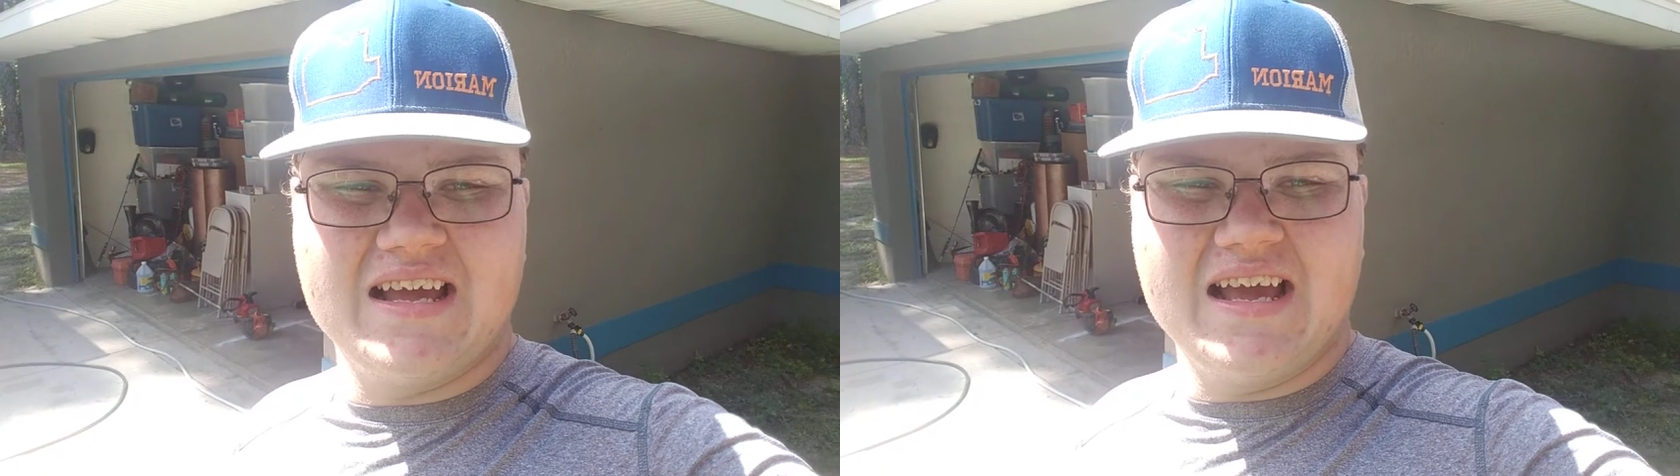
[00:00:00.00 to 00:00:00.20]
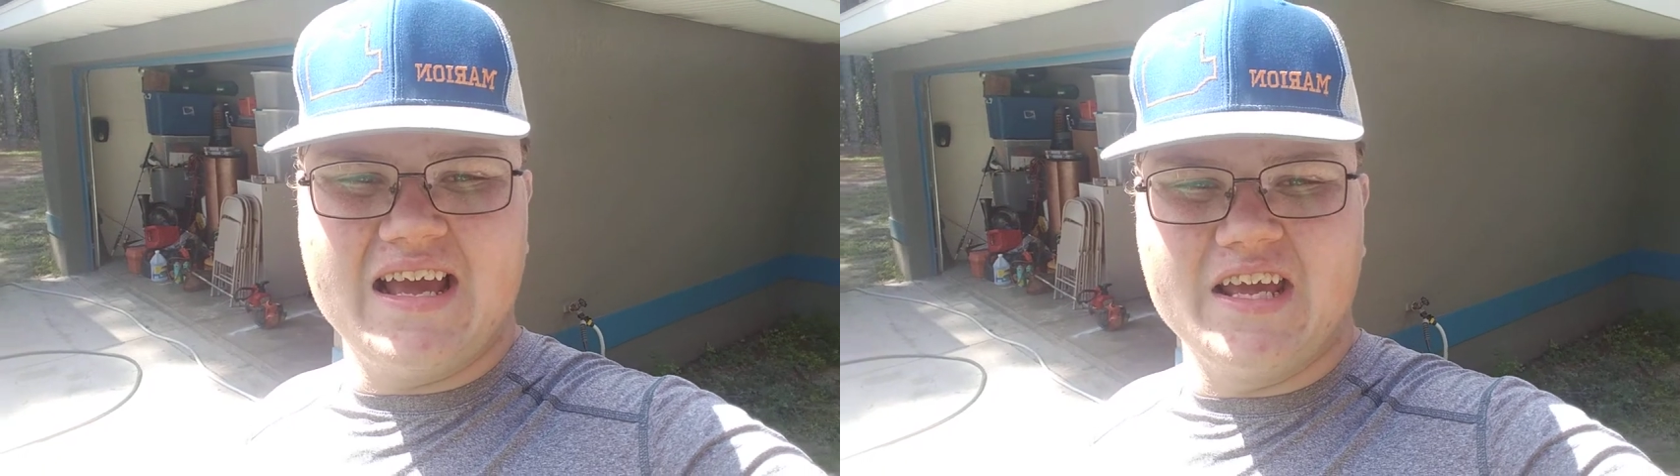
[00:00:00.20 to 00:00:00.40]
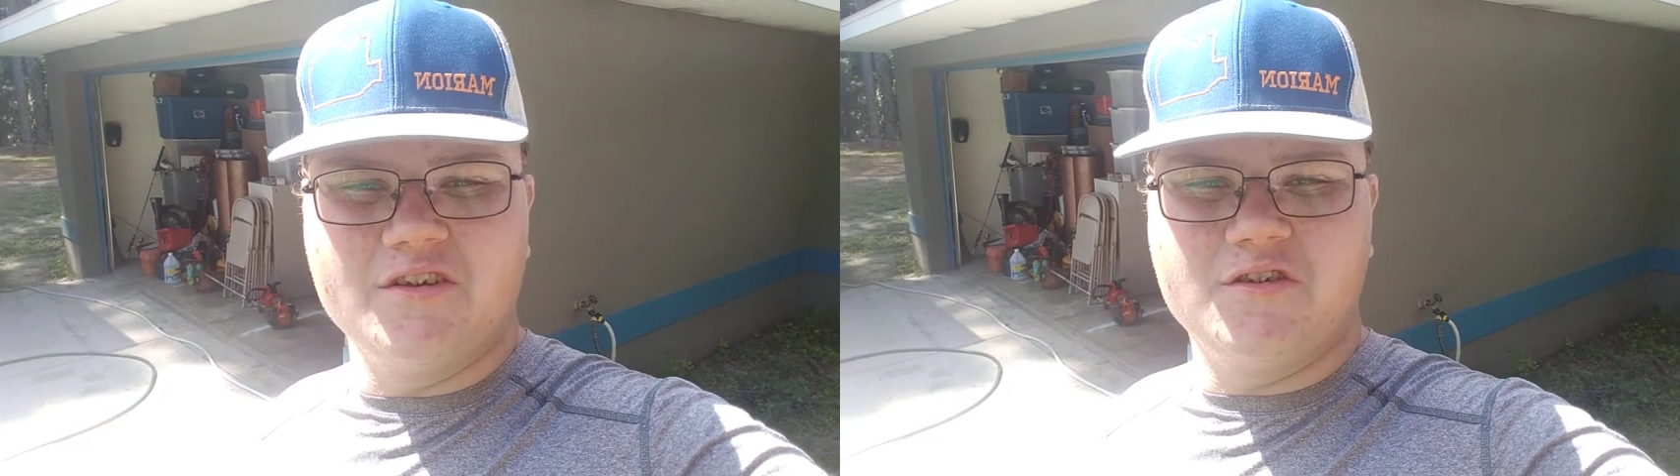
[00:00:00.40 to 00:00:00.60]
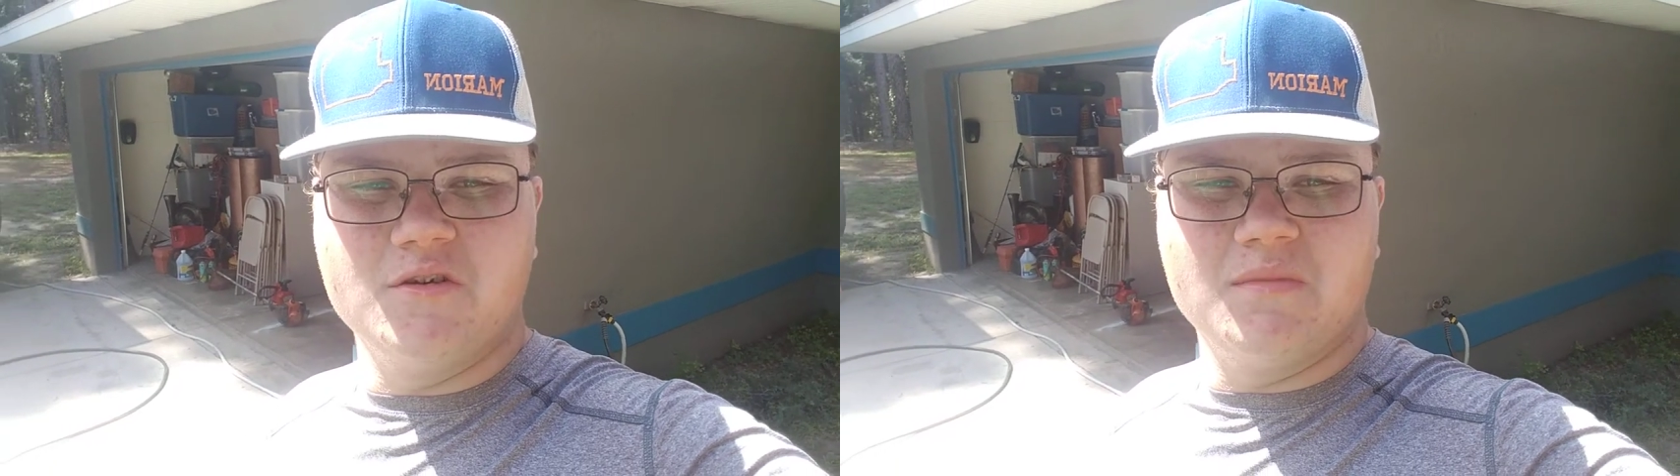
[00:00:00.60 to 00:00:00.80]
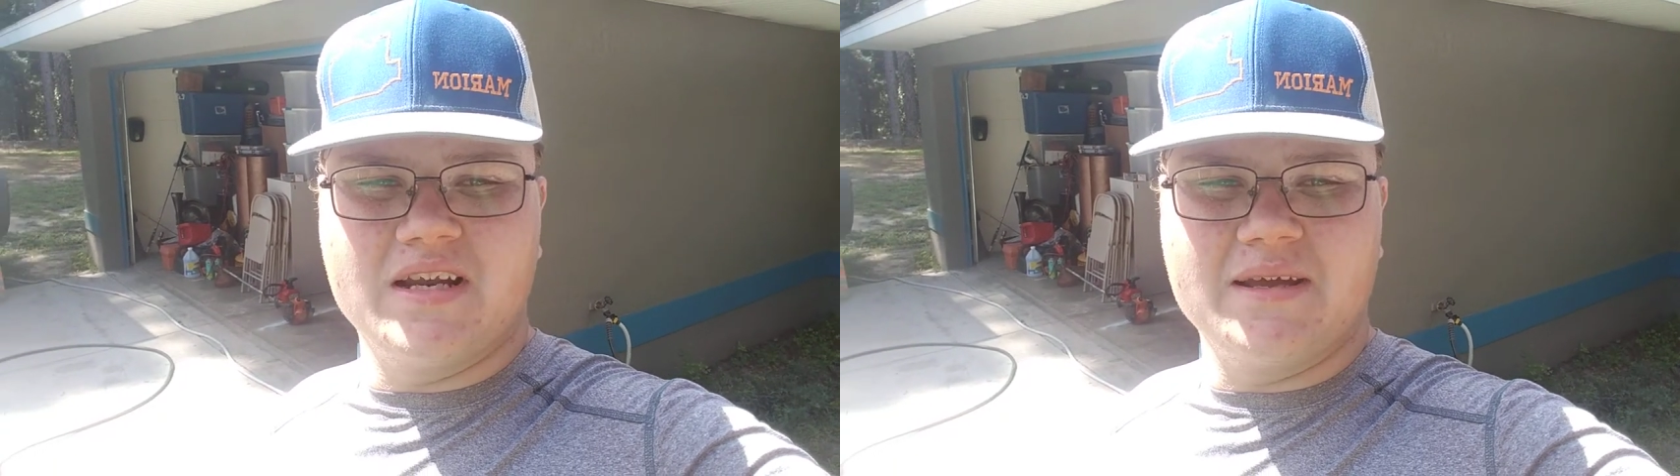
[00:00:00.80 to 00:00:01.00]
Hey
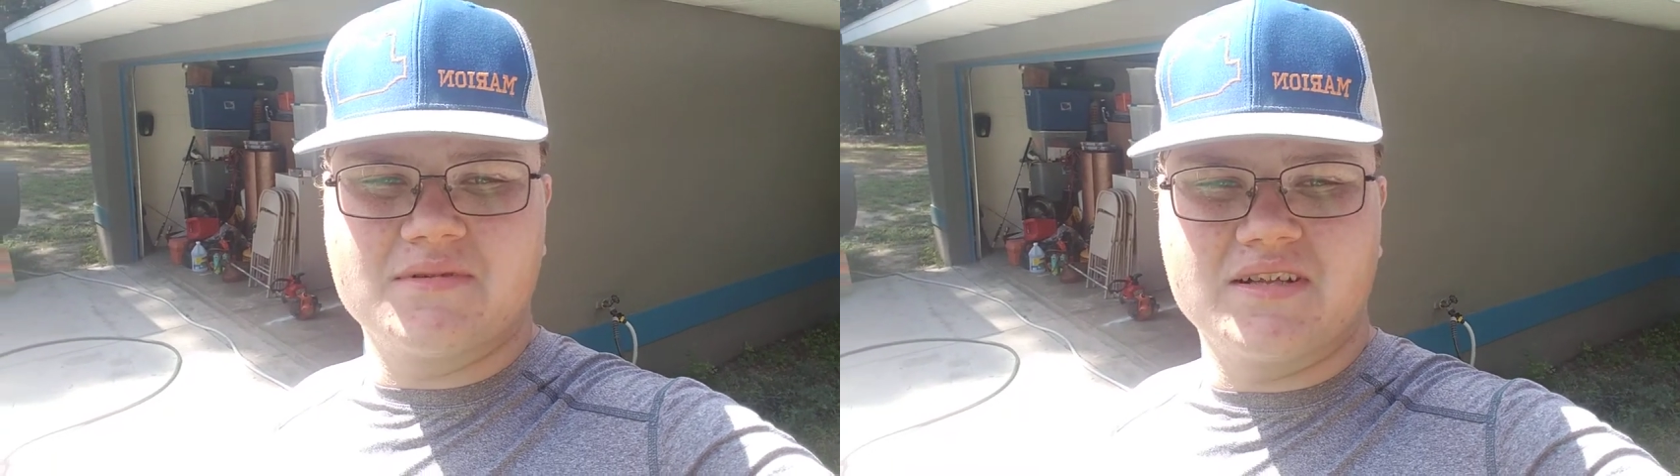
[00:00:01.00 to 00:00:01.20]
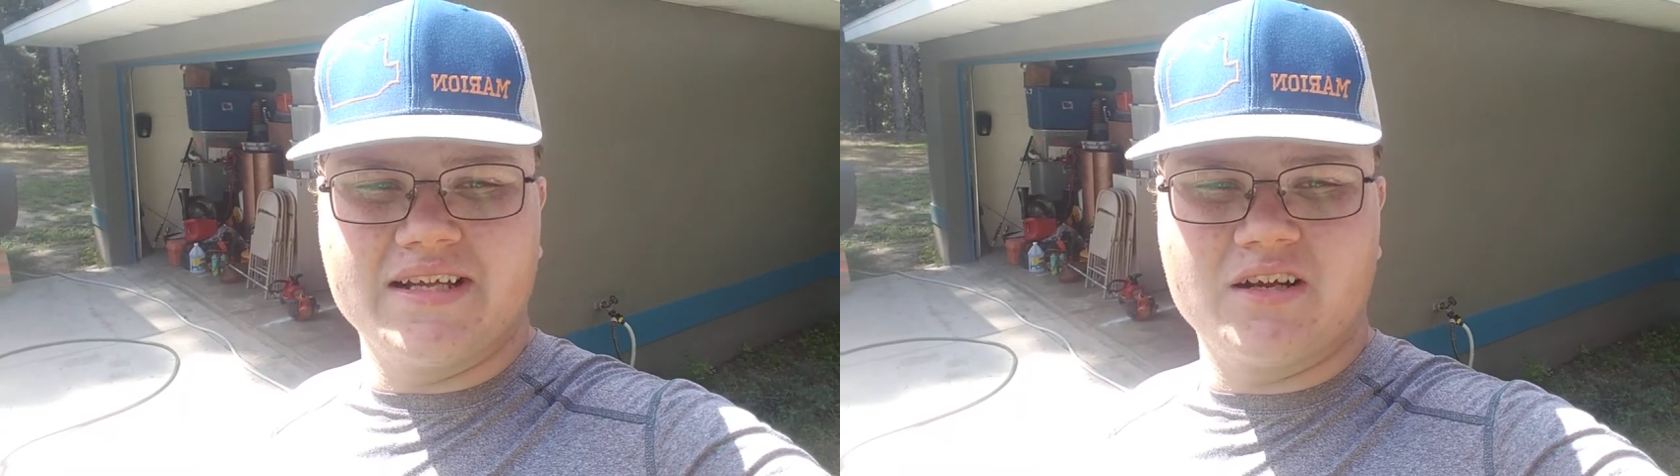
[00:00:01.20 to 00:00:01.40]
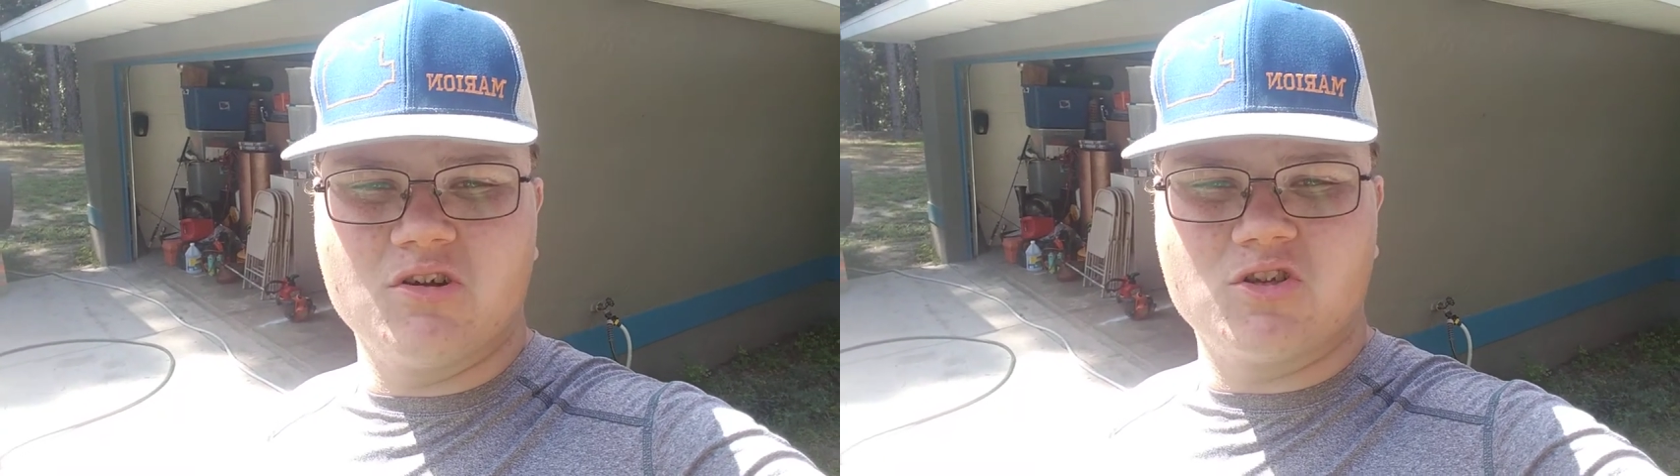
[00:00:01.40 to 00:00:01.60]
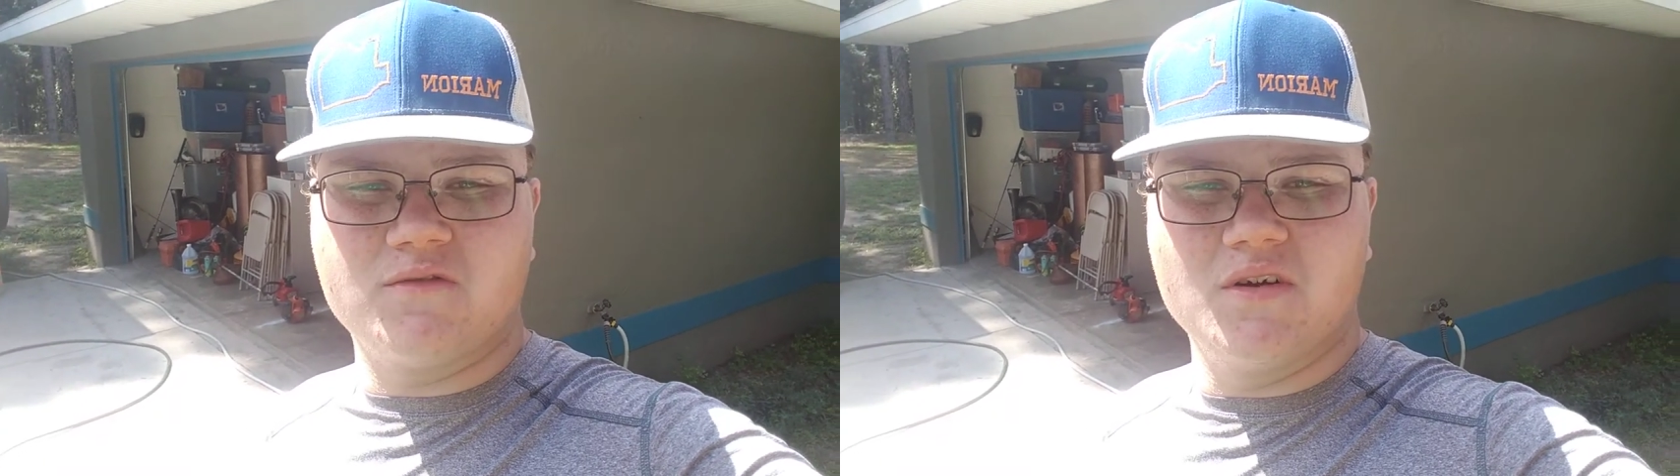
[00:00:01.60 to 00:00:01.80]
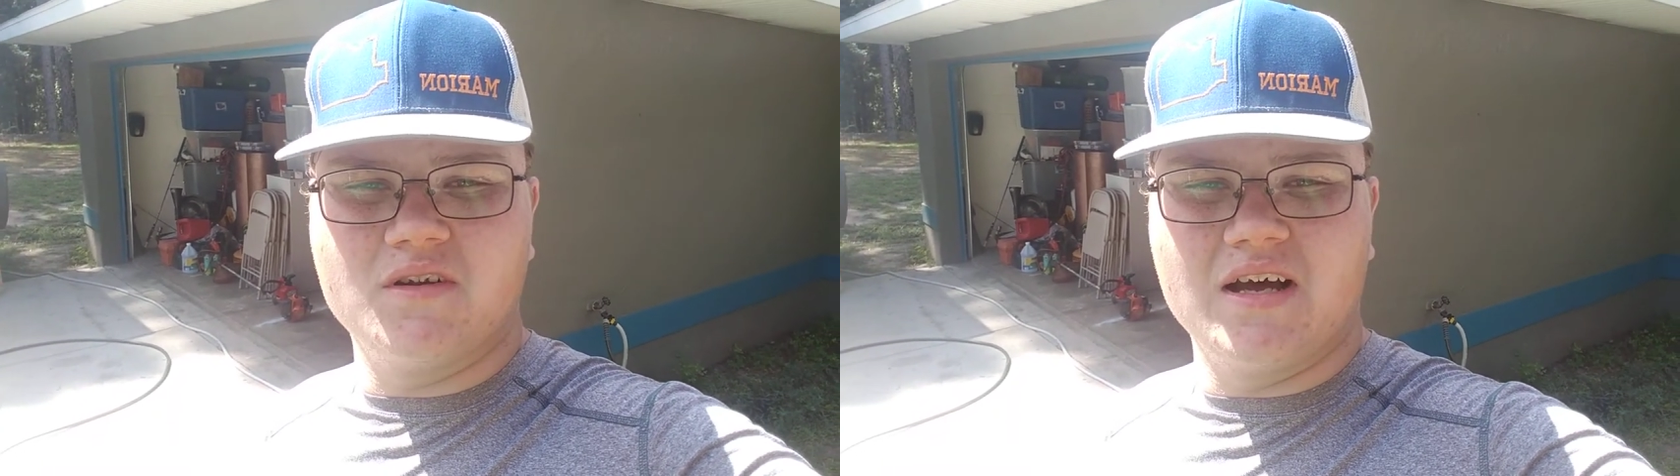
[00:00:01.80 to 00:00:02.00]
YouTube, my name is Clayton Crutchfield.